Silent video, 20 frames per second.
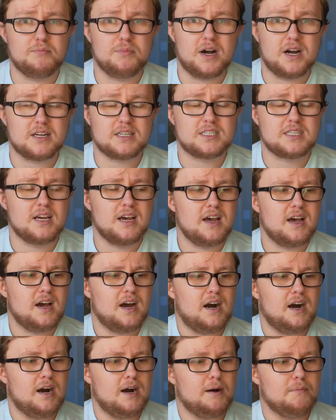bucks.
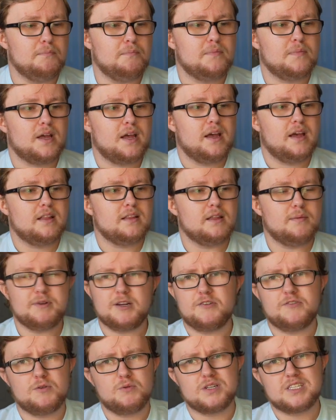Let me
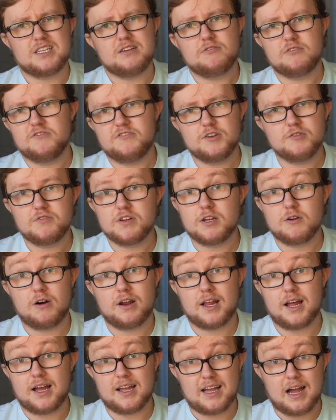know if you want to see a review video
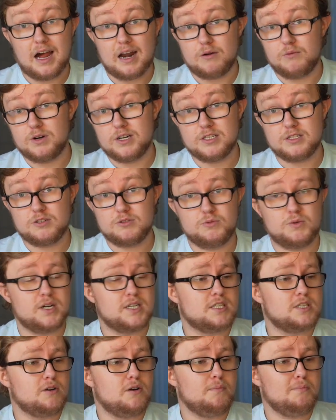on it. I kind of want to do
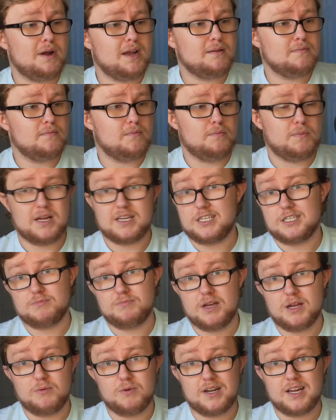one, so I might just
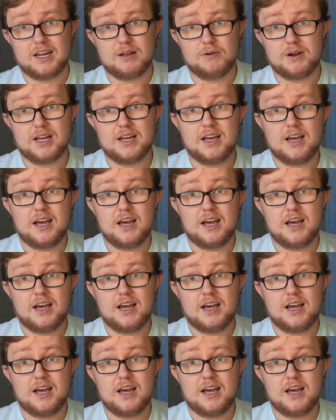make one anyway.